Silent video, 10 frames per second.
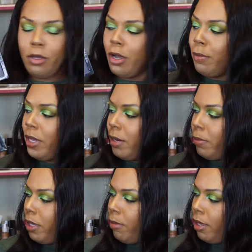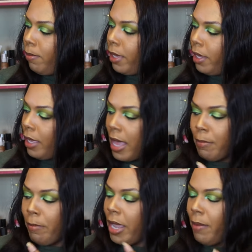You're going to be the BBB.
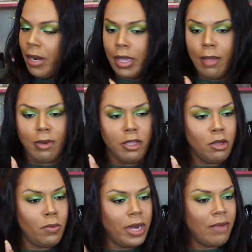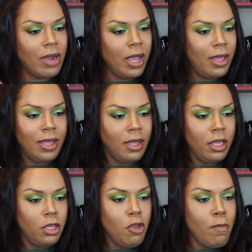I'm going to be able to come to you whenever I...
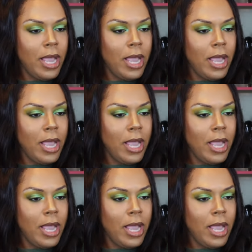You